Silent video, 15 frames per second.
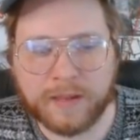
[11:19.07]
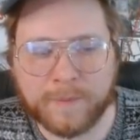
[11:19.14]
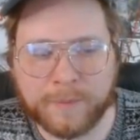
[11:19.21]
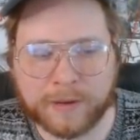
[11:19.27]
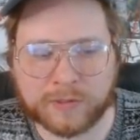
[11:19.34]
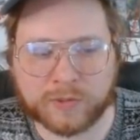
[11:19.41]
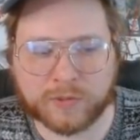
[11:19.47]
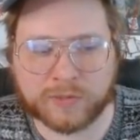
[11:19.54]

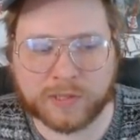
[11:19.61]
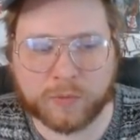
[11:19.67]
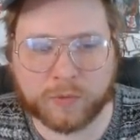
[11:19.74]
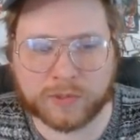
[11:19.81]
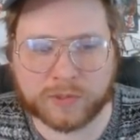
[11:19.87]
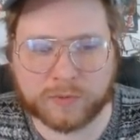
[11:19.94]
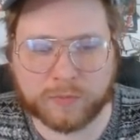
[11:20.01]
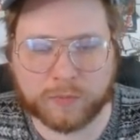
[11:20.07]
Batterskull's like
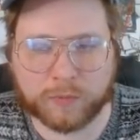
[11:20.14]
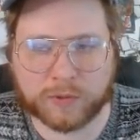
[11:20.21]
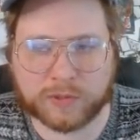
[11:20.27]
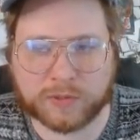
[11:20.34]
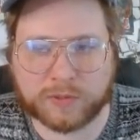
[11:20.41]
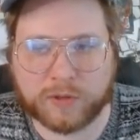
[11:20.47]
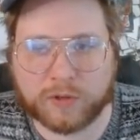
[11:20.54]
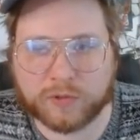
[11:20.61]
worst
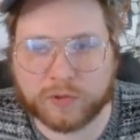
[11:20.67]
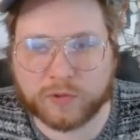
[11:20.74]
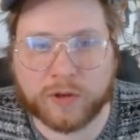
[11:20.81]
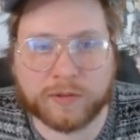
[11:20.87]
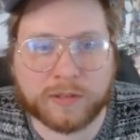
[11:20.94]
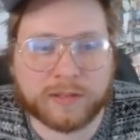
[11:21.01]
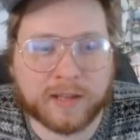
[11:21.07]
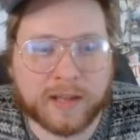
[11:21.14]
worst draw
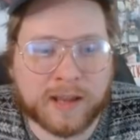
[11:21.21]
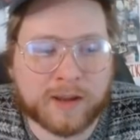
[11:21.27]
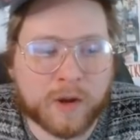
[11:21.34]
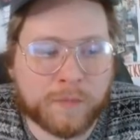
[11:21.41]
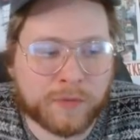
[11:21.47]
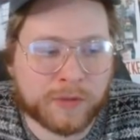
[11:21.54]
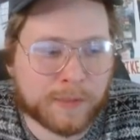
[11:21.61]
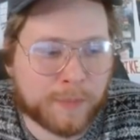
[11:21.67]
in the deck.
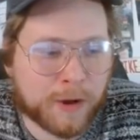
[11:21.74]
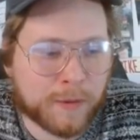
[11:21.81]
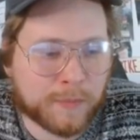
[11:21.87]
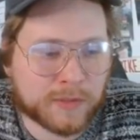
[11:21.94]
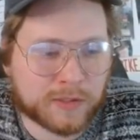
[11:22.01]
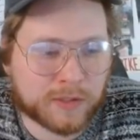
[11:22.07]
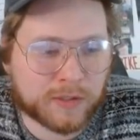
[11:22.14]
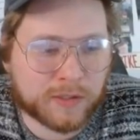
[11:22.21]
Hopefully the Palm
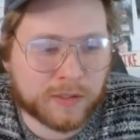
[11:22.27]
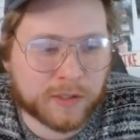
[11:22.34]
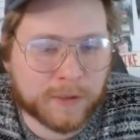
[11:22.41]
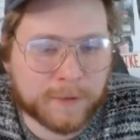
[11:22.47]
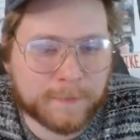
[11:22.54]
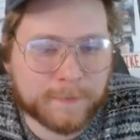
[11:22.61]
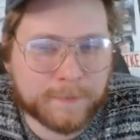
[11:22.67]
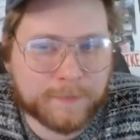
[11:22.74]
is good
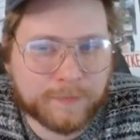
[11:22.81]
here.